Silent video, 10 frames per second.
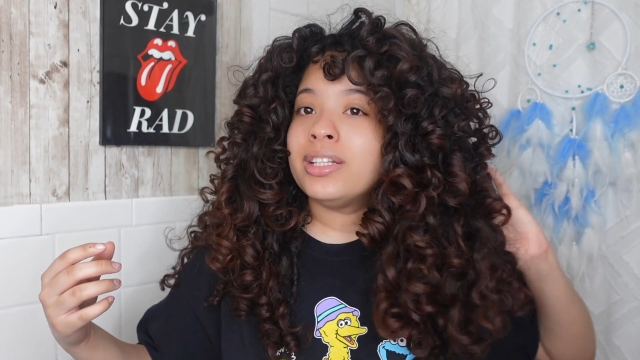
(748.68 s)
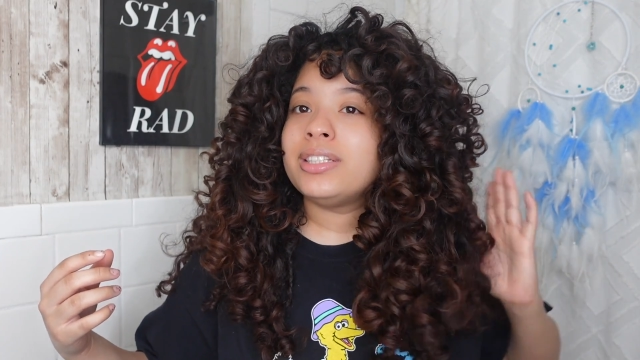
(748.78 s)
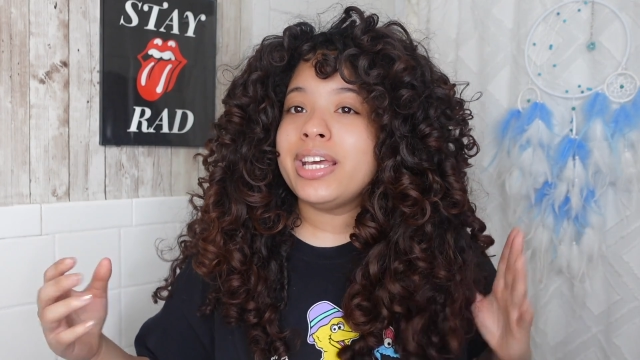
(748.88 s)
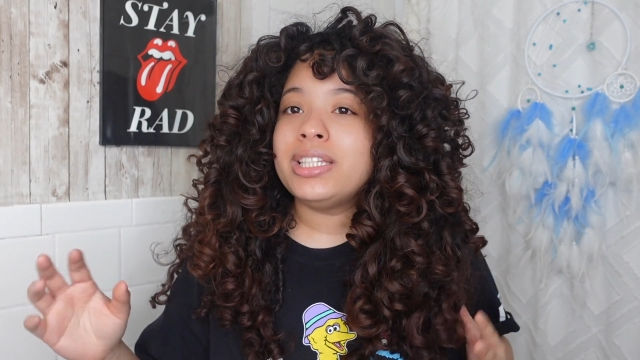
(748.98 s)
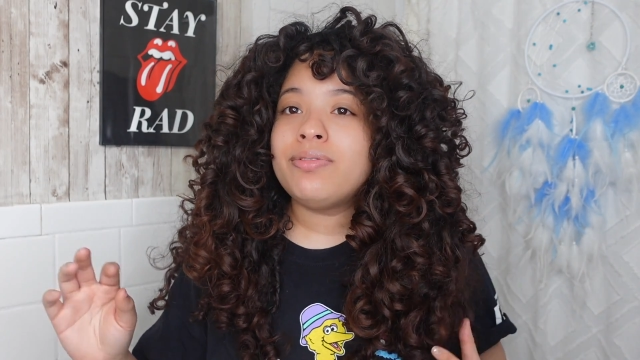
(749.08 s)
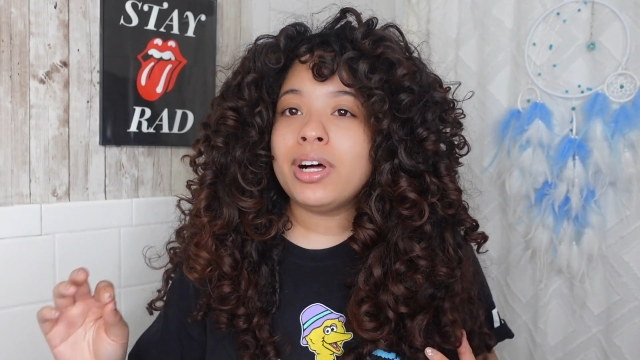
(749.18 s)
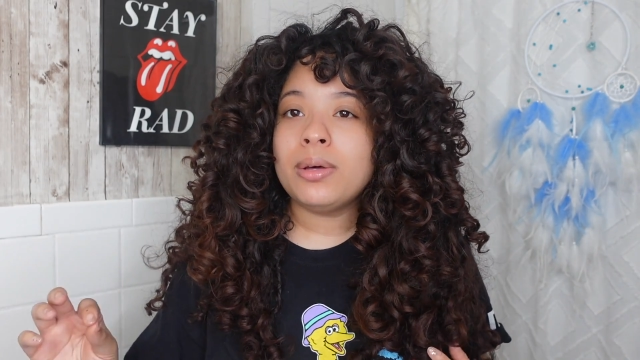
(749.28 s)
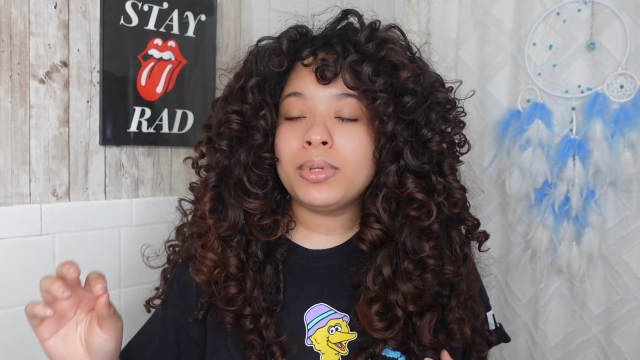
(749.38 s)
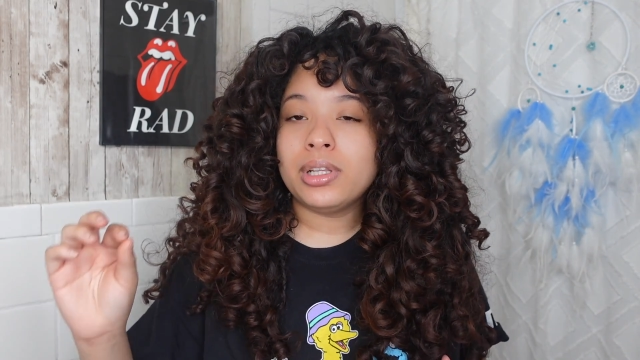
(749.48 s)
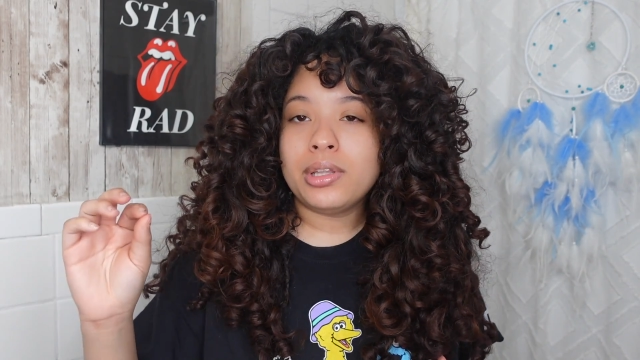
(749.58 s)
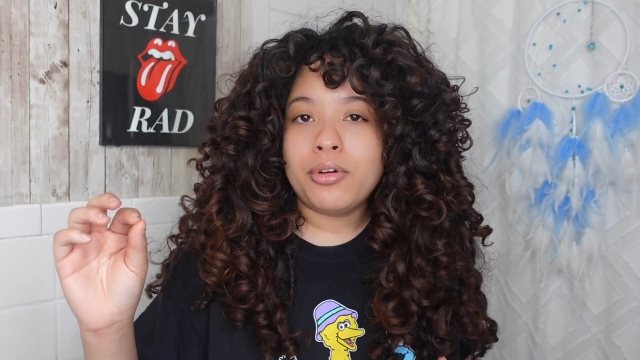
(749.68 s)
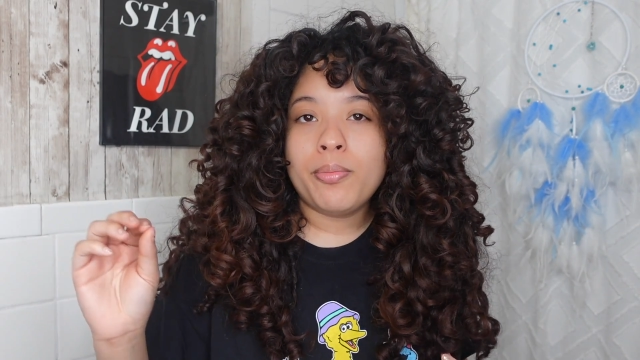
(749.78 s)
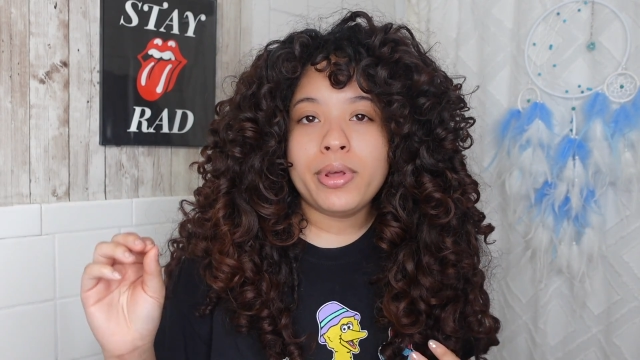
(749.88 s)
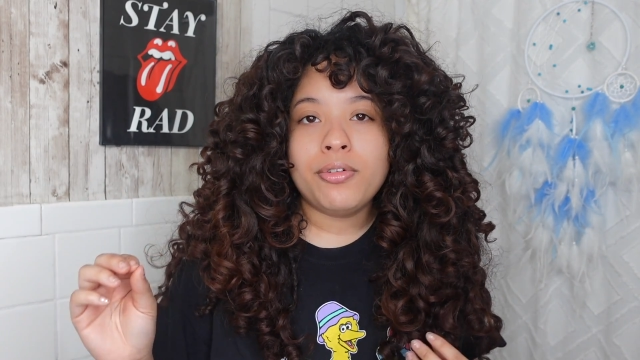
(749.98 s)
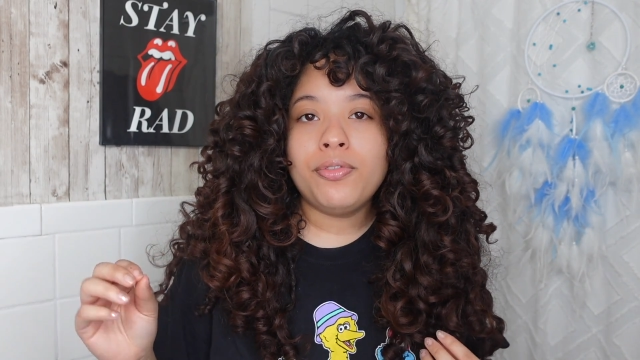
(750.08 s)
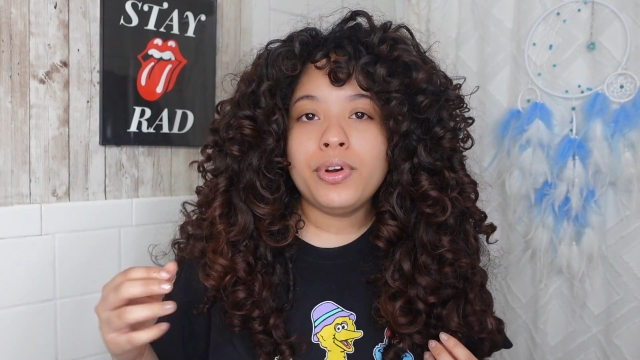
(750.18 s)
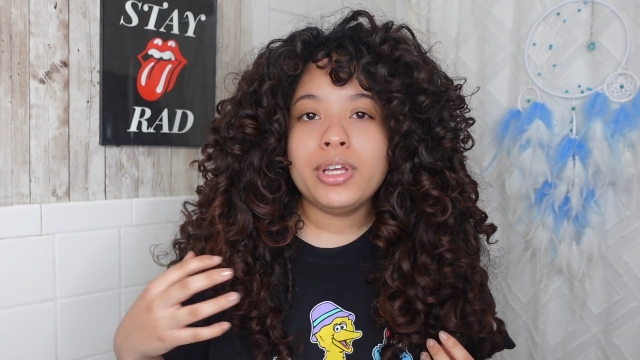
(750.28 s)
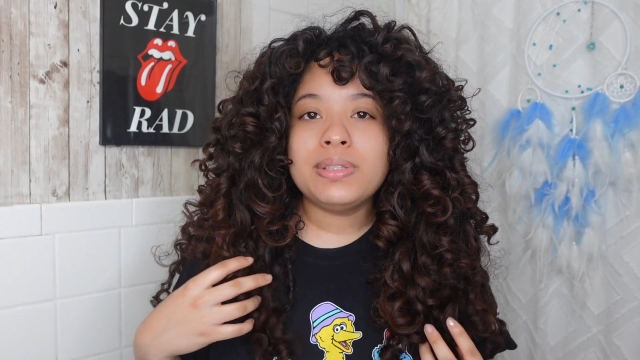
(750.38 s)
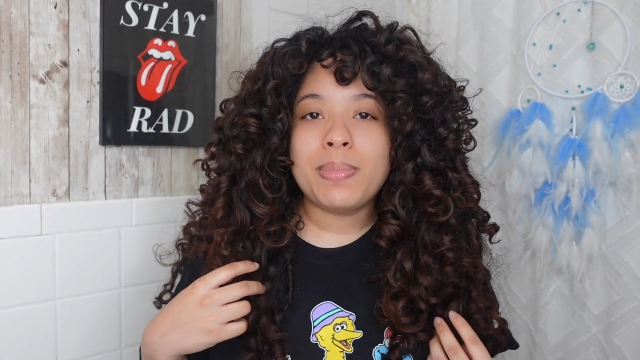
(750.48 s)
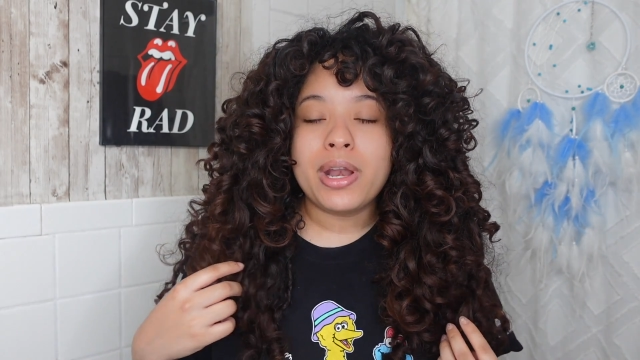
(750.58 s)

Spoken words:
They developed a little bit of frizz,